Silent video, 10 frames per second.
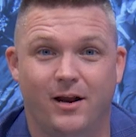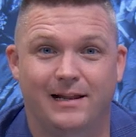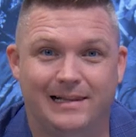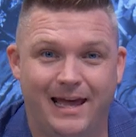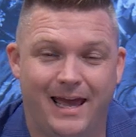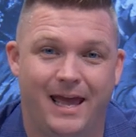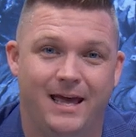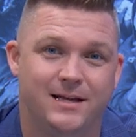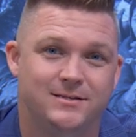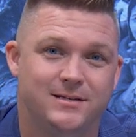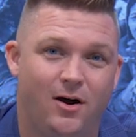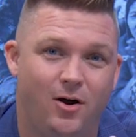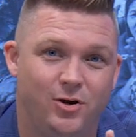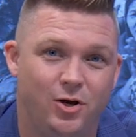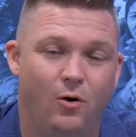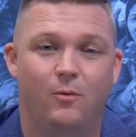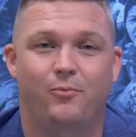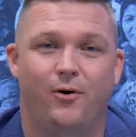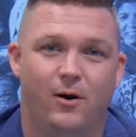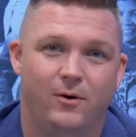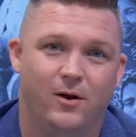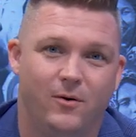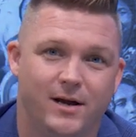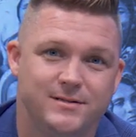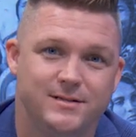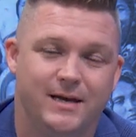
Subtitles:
going to lay hands on your prayer request.